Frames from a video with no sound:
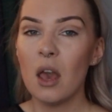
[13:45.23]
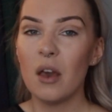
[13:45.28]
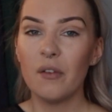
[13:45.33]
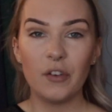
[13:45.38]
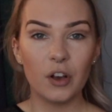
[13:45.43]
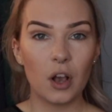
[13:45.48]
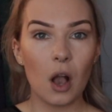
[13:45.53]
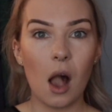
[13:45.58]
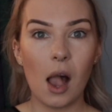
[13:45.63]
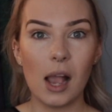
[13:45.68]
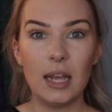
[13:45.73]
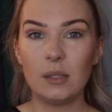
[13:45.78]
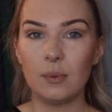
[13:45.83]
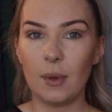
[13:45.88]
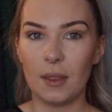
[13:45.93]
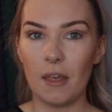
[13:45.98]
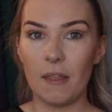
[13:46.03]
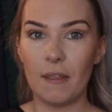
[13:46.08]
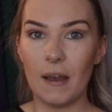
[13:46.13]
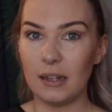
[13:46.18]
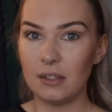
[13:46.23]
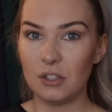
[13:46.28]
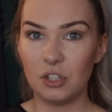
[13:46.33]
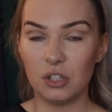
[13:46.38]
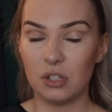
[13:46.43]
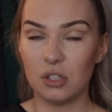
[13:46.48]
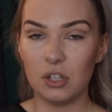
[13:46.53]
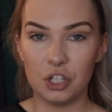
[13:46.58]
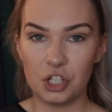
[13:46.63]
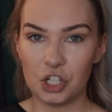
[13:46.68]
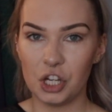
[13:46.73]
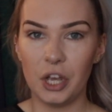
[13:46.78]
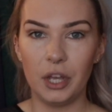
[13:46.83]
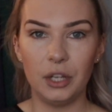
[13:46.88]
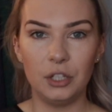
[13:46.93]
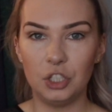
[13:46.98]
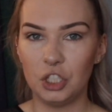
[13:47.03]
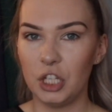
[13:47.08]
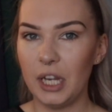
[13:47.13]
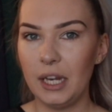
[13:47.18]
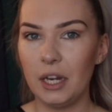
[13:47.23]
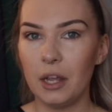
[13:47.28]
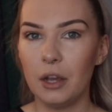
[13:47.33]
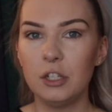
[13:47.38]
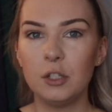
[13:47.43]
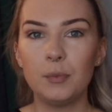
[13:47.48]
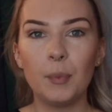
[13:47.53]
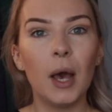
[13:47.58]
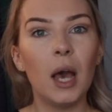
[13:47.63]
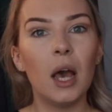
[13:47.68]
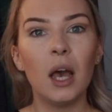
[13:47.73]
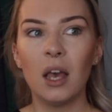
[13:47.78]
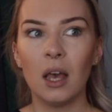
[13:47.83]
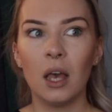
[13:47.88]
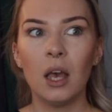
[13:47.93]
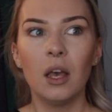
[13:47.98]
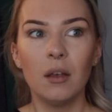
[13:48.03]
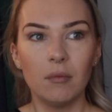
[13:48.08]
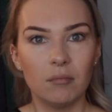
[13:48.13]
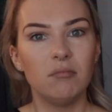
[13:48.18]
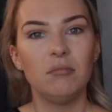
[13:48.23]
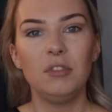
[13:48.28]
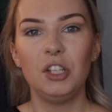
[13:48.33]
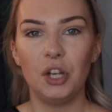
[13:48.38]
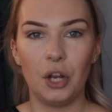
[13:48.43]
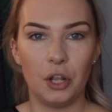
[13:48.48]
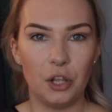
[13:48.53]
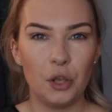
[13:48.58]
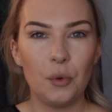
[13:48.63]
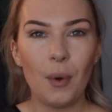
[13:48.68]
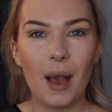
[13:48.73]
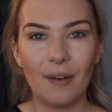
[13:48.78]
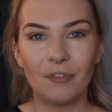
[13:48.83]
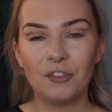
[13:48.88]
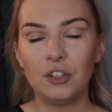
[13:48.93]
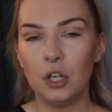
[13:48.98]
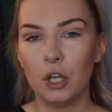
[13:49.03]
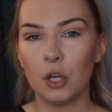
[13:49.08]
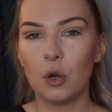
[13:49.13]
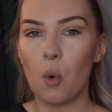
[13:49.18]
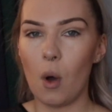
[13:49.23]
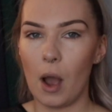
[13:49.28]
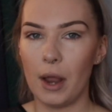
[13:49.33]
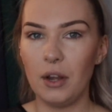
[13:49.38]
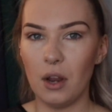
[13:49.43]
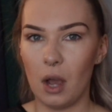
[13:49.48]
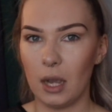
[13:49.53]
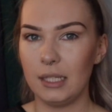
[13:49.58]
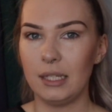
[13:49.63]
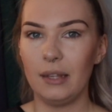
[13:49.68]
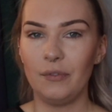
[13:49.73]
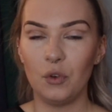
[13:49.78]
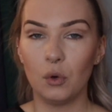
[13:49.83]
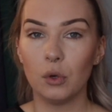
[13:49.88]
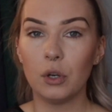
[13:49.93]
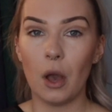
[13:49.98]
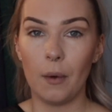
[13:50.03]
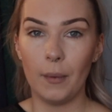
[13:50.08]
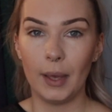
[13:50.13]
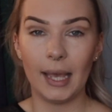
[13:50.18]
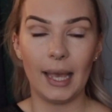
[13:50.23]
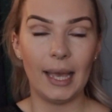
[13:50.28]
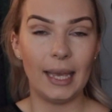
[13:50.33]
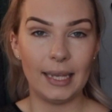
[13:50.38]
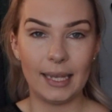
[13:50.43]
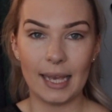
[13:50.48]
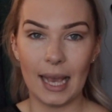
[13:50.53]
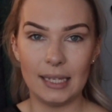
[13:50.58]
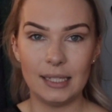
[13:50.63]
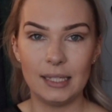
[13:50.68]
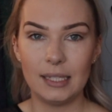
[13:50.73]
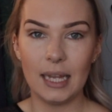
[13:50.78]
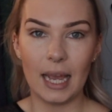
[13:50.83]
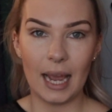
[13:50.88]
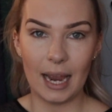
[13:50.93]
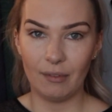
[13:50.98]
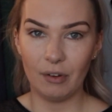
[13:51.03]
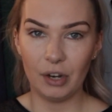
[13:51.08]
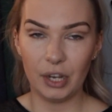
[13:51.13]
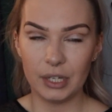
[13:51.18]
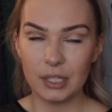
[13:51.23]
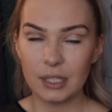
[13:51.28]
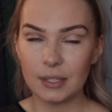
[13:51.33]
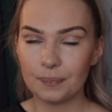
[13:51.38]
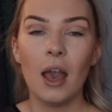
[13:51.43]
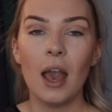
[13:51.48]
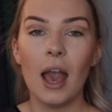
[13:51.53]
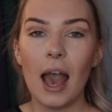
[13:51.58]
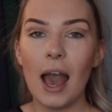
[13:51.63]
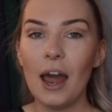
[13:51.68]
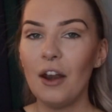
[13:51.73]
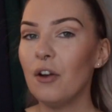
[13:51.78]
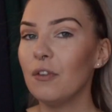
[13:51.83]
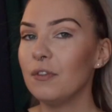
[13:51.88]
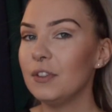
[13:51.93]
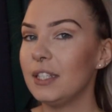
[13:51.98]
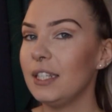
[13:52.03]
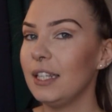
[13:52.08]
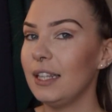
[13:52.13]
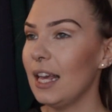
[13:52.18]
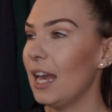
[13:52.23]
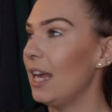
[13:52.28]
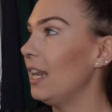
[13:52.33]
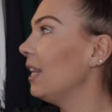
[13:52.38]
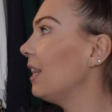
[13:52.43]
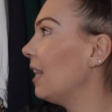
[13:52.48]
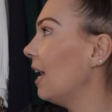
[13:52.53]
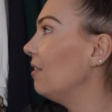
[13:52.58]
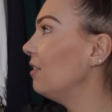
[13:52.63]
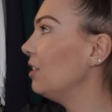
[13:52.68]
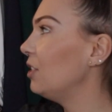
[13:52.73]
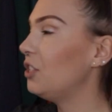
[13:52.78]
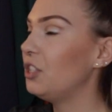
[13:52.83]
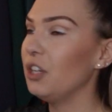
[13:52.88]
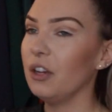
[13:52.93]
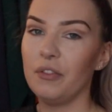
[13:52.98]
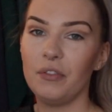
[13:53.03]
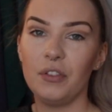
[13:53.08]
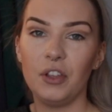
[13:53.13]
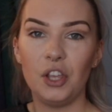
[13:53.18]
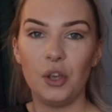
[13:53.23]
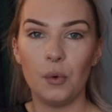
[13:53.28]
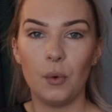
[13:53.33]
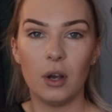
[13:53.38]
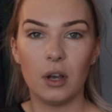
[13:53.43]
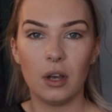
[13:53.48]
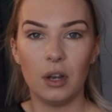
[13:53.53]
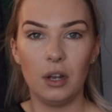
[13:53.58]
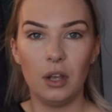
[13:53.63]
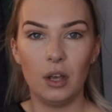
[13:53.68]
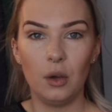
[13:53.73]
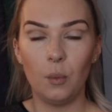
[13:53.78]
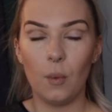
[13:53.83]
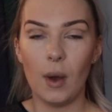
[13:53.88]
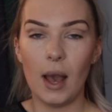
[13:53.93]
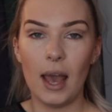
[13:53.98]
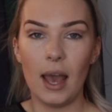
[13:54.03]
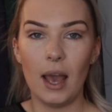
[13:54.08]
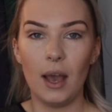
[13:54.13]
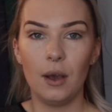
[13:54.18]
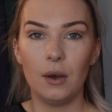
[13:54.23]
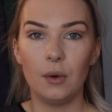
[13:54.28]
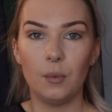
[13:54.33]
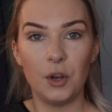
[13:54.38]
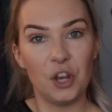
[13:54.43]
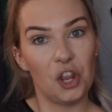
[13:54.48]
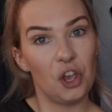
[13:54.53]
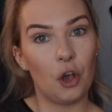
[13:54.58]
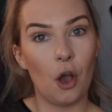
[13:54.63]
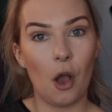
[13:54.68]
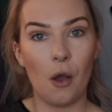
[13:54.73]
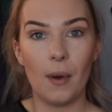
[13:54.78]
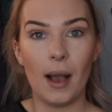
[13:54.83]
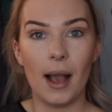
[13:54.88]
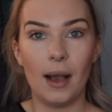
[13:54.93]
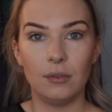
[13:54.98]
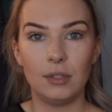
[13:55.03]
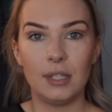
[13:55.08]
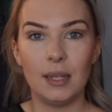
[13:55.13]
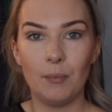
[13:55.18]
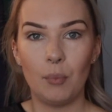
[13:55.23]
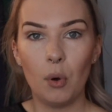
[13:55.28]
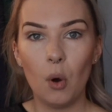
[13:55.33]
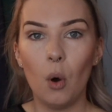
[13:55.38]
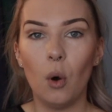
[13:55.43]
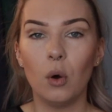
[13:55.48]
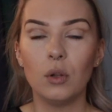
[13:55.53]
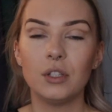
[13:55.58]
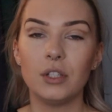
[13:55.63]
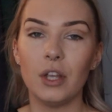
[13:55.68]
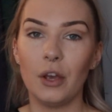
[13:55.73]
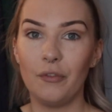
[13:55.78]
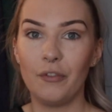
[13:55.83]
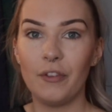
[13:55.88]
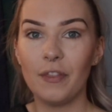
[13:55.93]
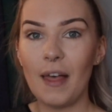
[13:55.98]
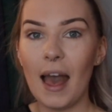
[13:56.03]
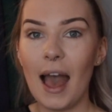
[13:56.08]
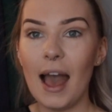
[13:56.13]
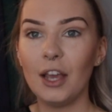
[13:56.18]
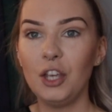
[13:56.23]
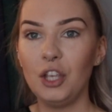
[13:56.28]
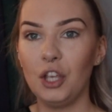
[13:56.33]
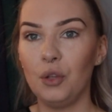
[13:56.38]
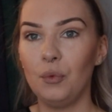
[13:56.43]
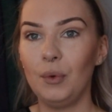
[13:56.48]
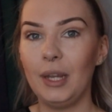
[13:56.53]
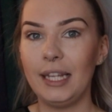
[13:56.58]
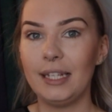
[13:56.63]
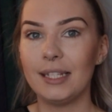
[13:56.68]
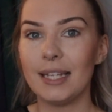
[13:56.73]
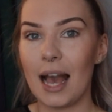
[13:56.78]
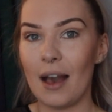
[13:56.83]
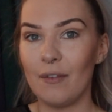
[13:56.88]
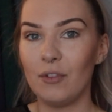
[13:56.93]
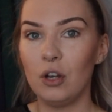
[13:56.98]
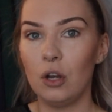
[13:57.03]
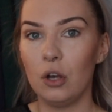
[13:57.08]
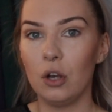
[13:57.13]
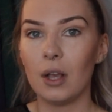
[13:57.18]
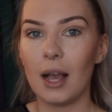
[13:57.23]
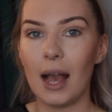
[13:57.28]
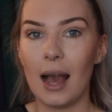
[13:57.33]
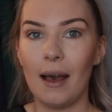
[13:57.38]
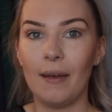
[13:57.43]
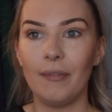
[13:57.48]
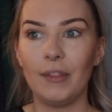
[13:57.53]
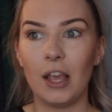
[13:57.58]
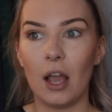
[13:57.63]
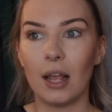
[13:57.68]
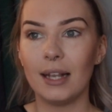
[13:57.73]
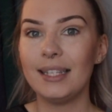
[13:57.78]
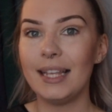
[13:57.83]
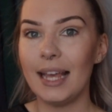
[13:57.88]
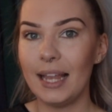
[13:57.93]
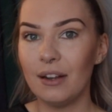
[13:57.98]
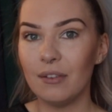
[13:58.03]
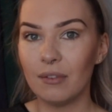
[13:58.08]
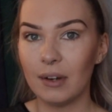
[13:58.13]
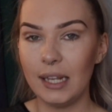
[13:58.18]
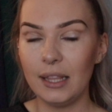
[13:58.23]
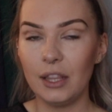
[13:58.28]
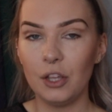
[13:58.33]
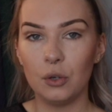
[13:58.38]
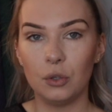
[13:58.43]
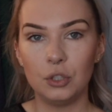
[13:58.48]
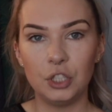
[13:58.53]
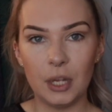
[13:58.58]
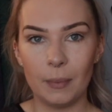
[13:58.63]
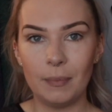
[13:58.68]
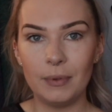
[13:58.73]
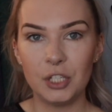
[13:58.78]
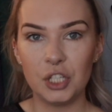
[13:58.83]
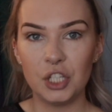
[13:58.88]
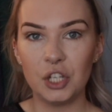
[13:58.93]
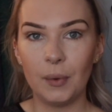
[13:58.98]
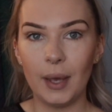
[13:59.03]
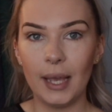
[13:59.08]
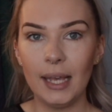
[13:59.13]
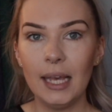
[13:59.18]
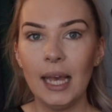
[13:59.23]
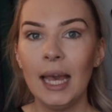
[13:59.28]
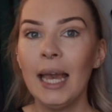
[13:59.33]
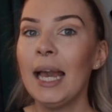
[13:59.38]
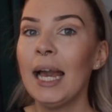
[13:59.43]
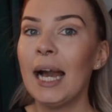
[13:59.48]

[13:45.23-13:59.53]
For guys, whether that's just a shirt and chinos, but you know, you have to look quite nice if you're going in guest areas. And obviously then there is stuff that you are going to wear when you go out in port. So for that you need to have a look at the itinerary that your ship is doing.